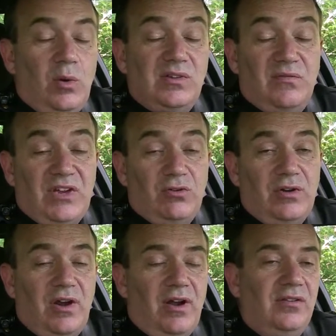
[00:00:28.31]
It was a
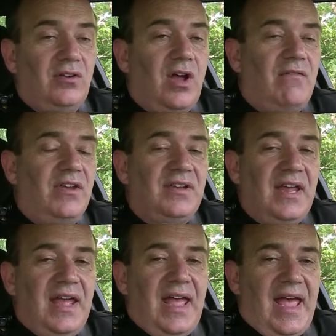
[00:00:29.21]
veterinarian's office,
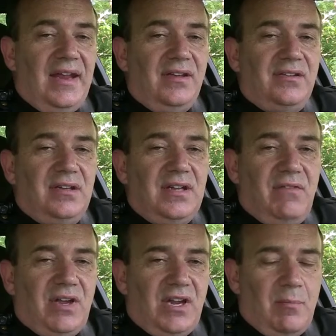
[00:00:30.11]
and a
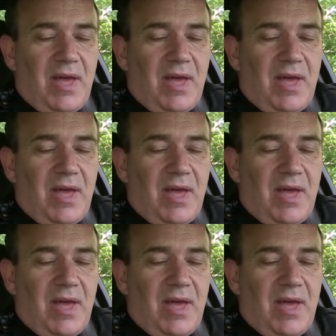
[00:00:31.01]
significant